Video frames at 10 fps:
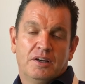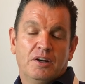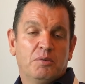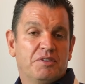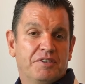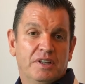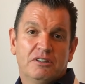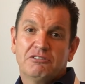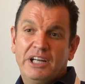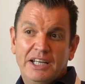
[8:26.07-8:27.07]
You know, we
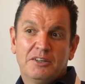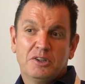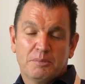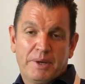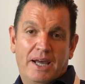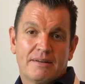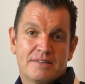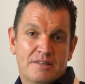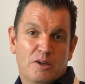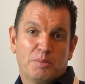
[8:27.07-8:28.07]
feel really good
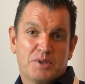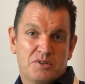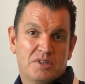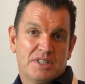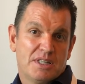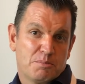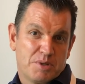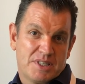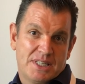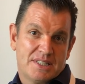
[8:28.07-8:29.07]
about the opportunity that
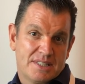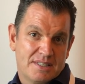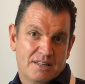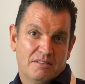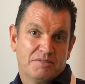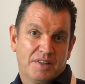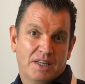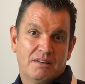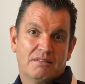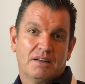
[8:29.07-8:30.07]
presents itself
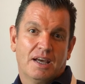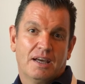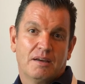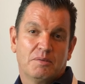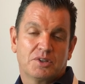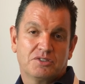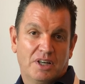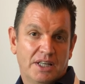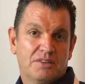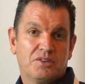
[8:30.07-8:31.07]
in
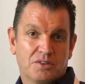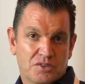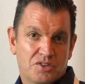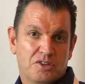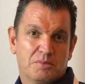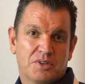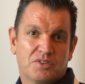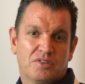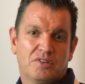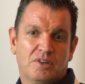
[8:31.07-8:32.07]
Australia to
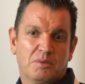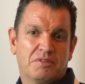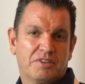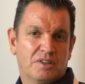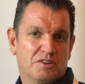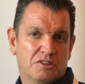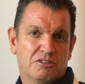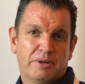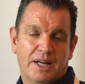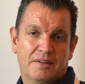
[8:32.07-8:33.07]
consumers. Mm-hmm. You know, we feel good
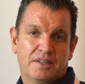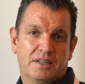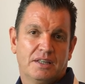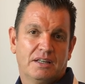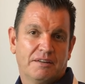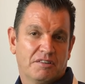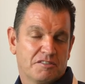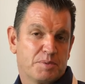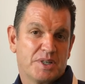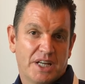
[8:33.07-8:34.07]
about the level
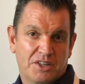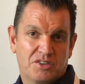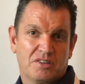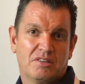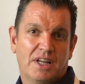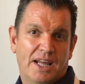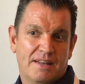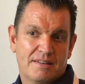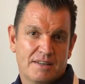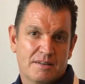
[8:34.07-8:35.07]
of protection
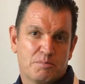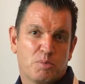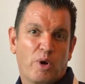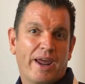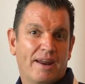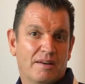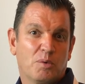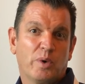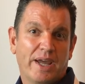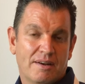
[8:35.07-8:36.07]
and the brand
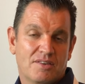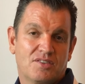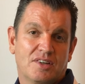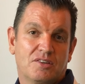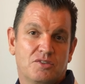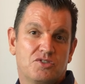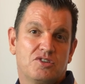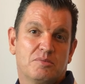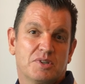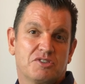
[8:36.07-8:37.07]
awareness that
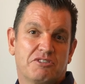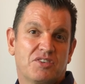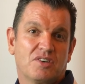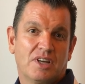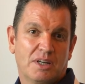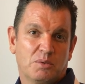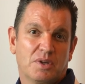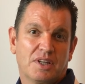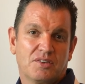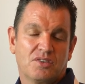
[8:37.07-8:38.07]
consumers resonate
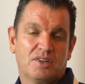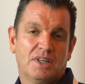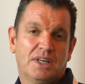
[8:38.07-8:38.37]
with us